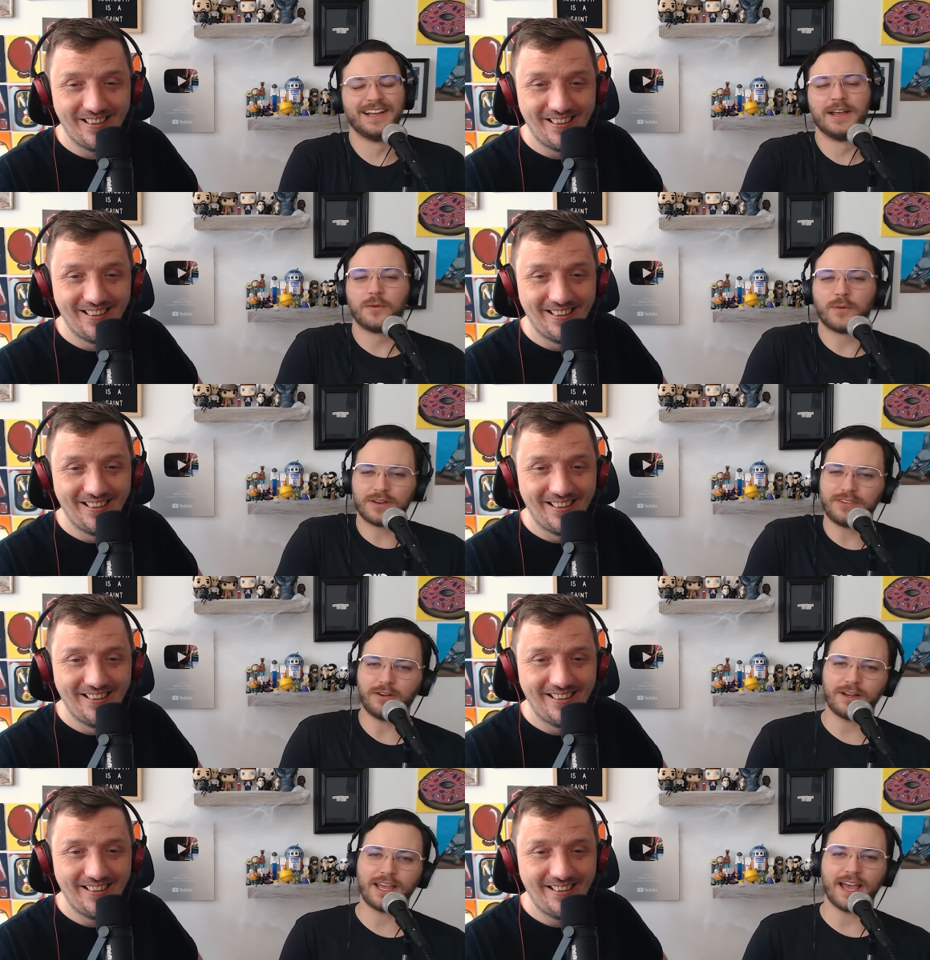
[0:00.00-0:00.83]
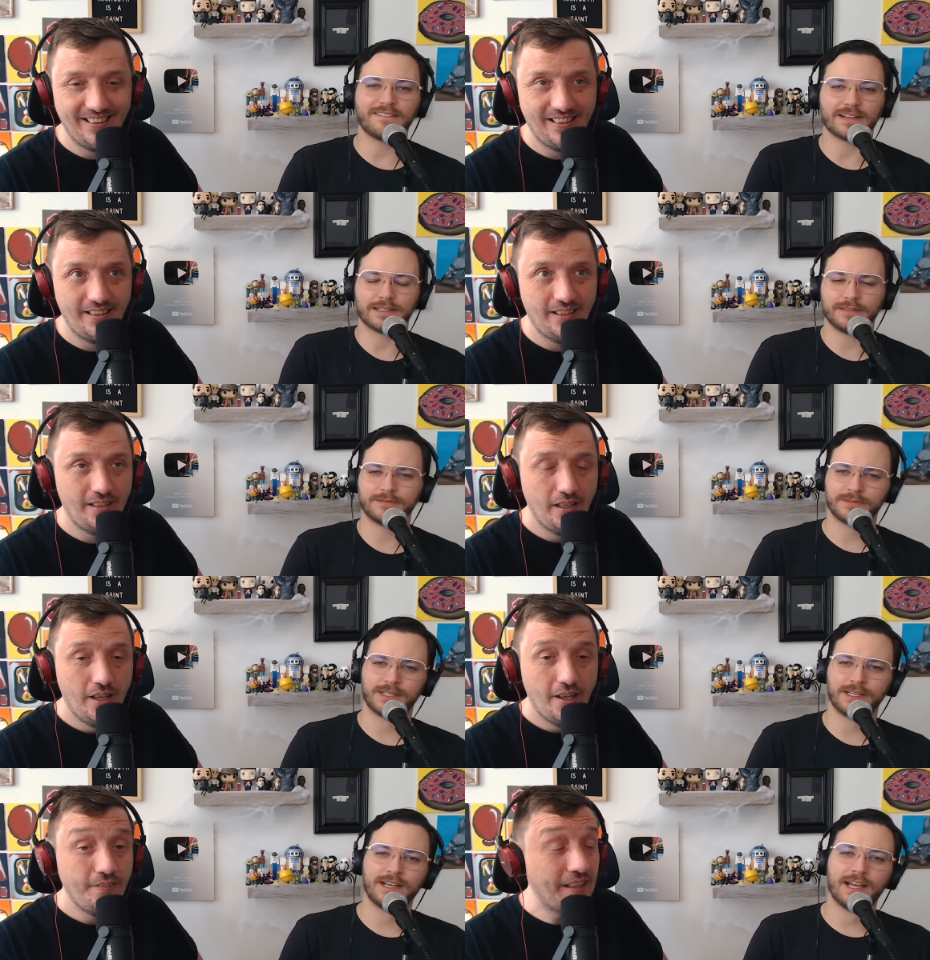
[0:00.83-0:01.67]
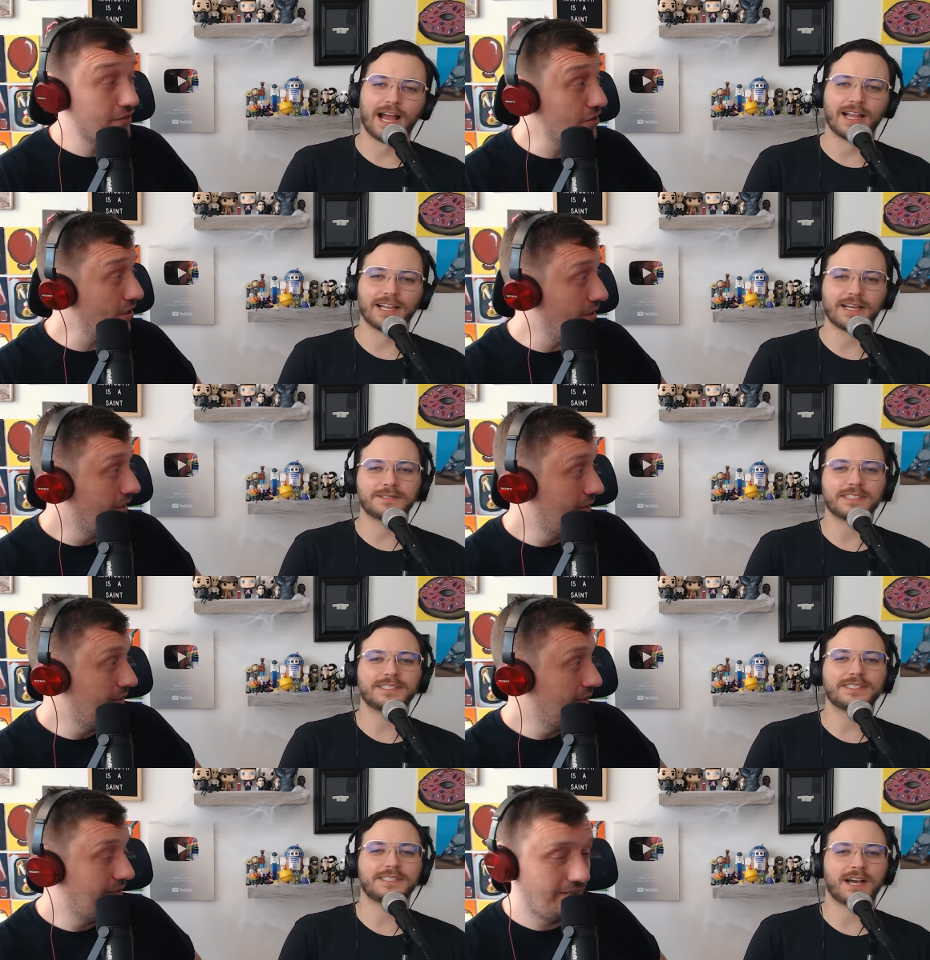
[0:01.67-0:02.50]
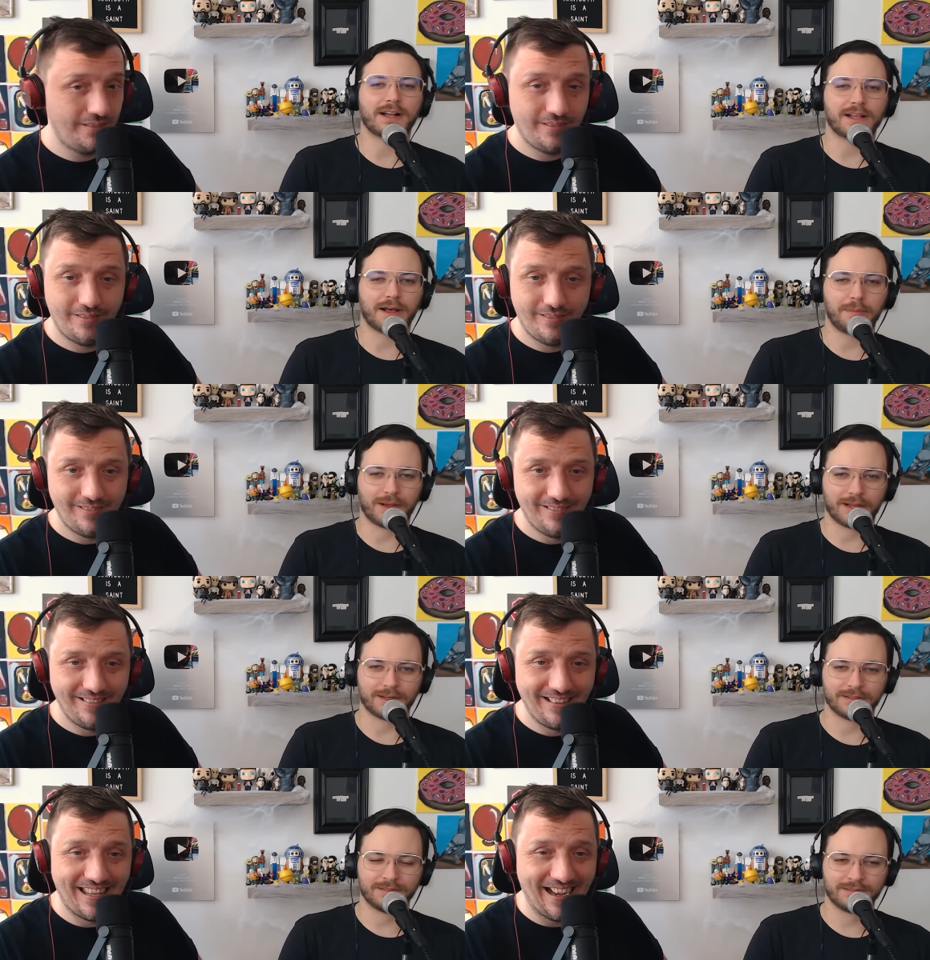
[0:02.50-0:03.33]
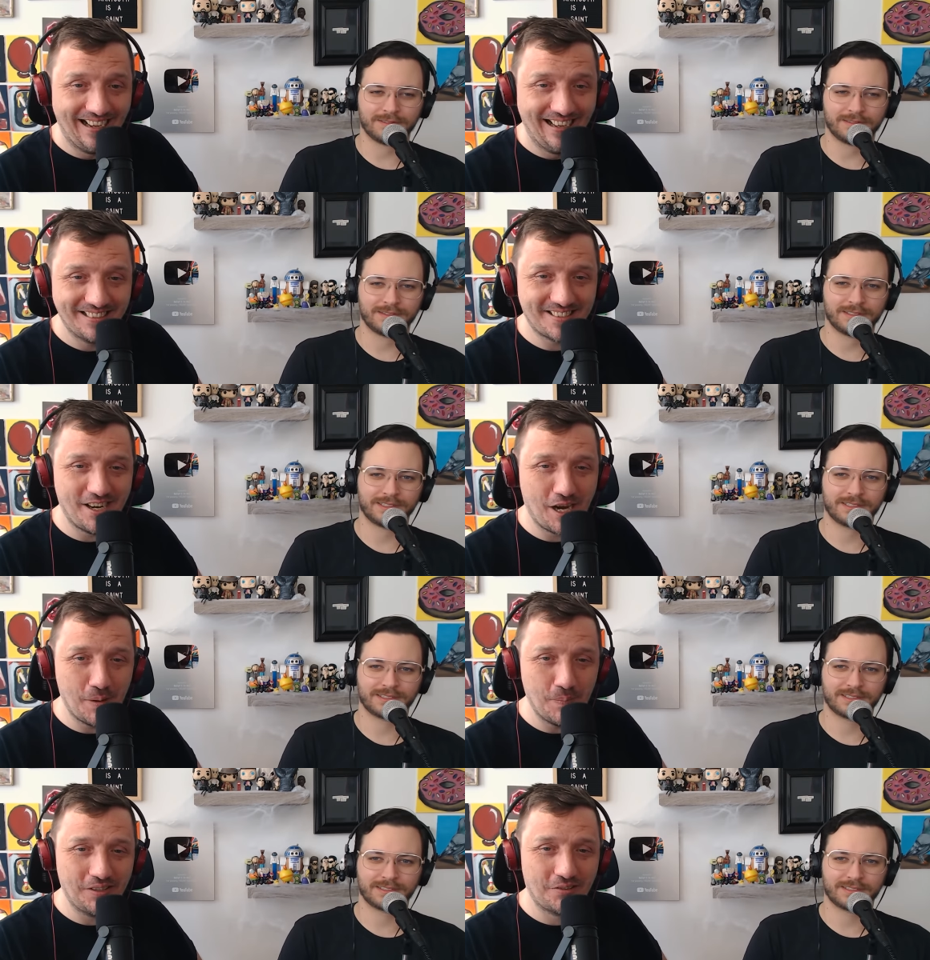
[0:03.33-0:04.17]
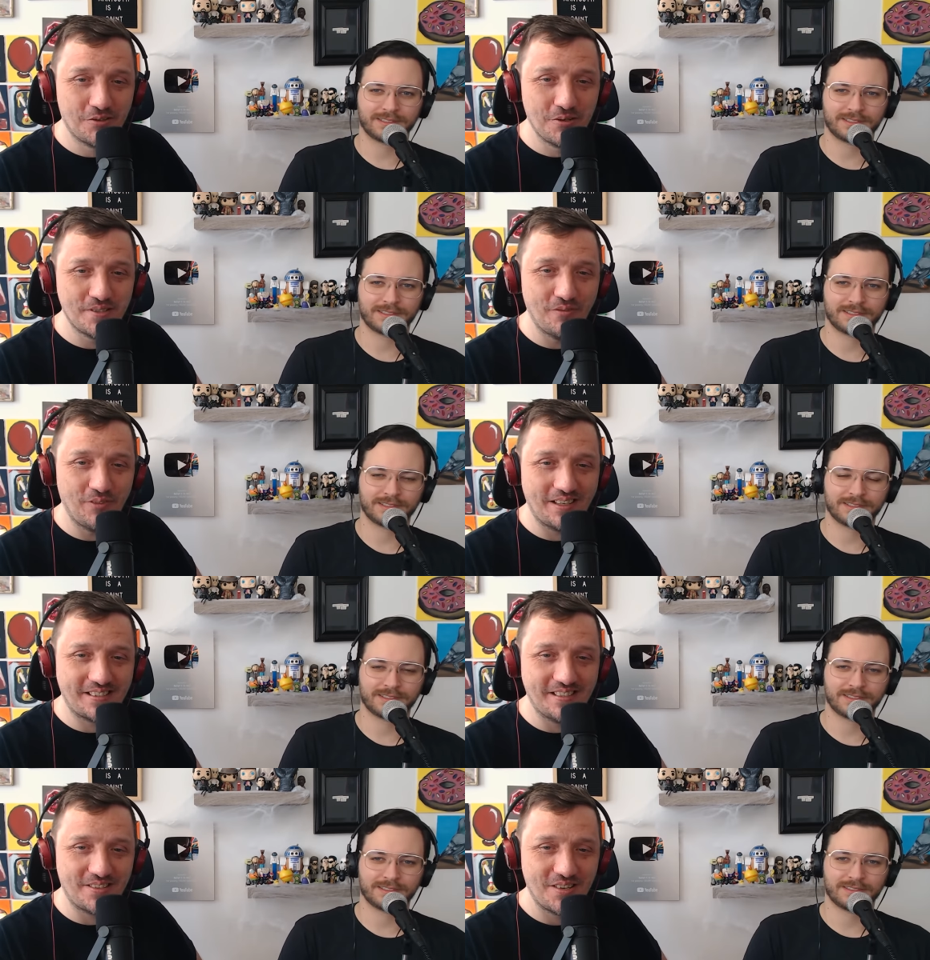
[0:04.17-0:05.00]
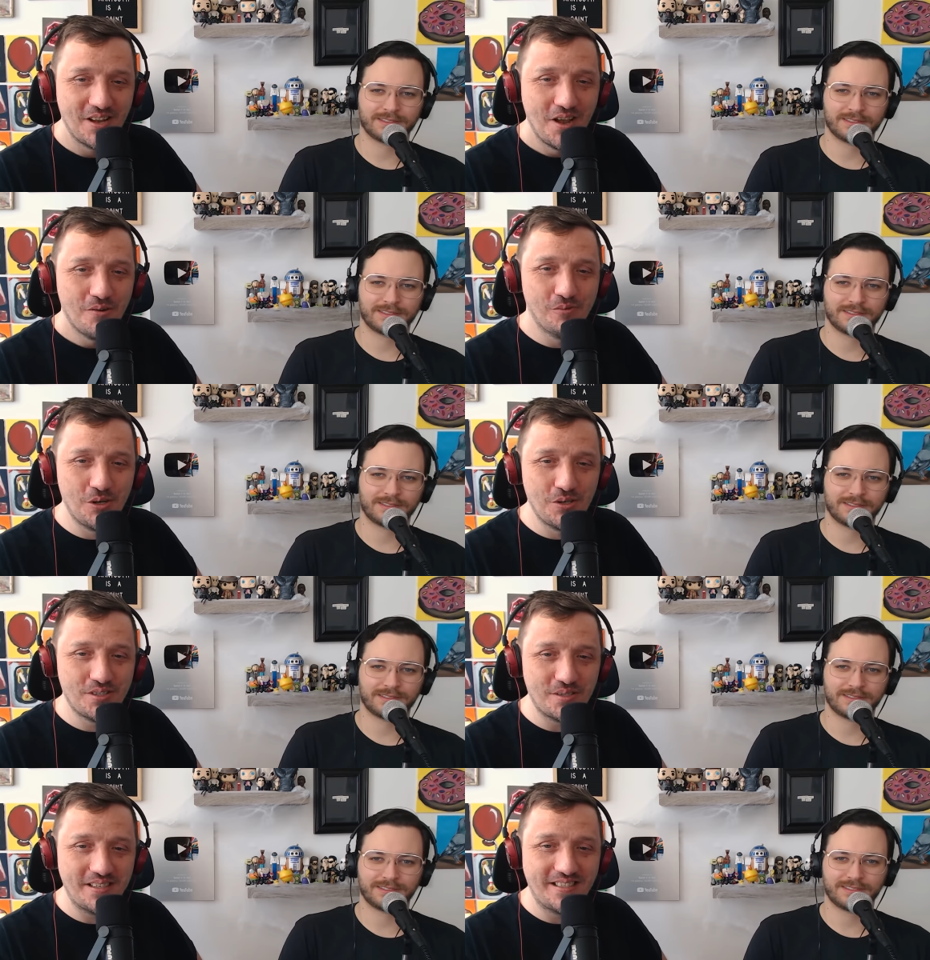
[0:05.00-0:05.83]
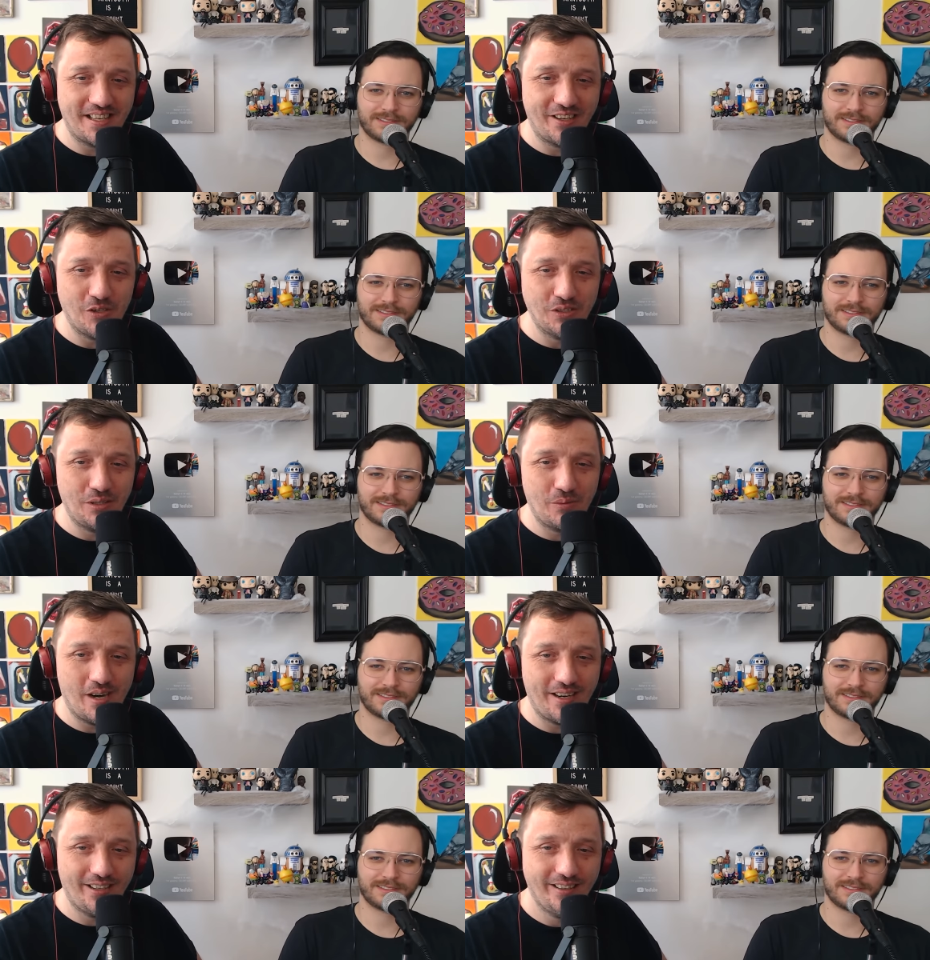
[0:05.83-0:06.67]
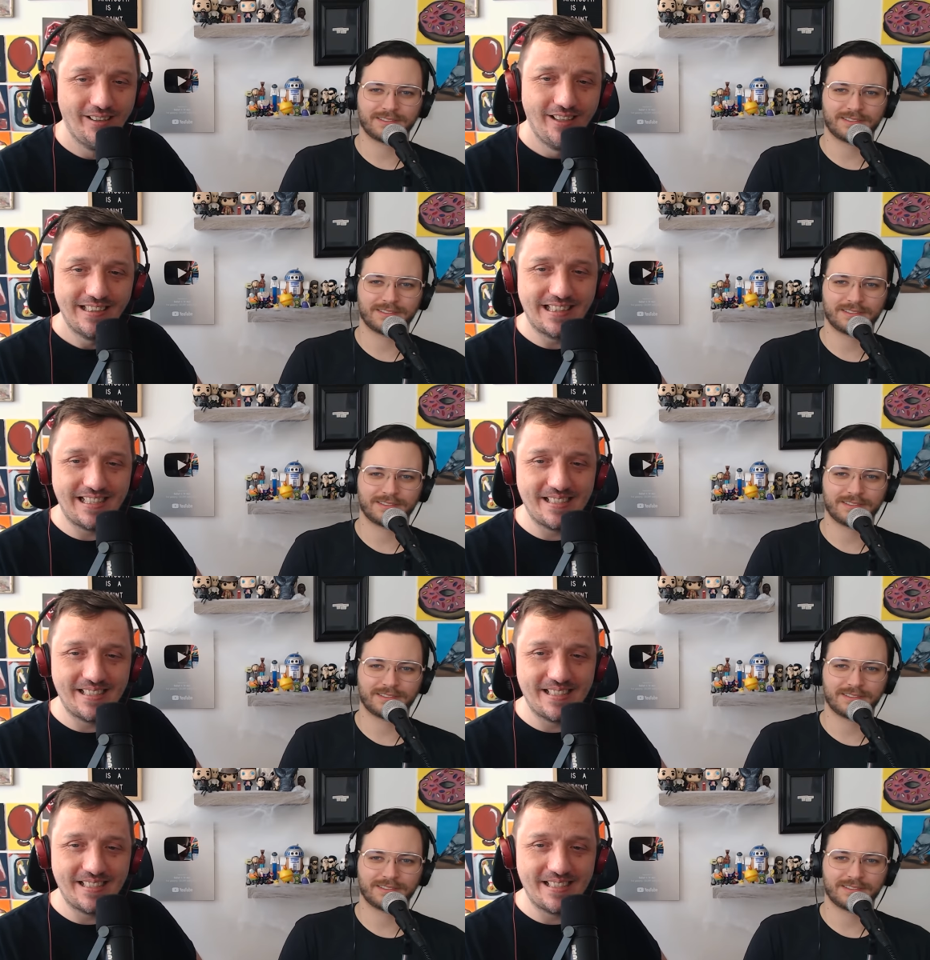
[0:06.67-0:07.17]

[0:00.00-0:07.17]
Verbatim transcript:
Speaker 1: What if you already have it?
Speaker 2: That's I true. Like how it says stock up on. Yeah, stock up on crucifixes, rosaries, and holy water. These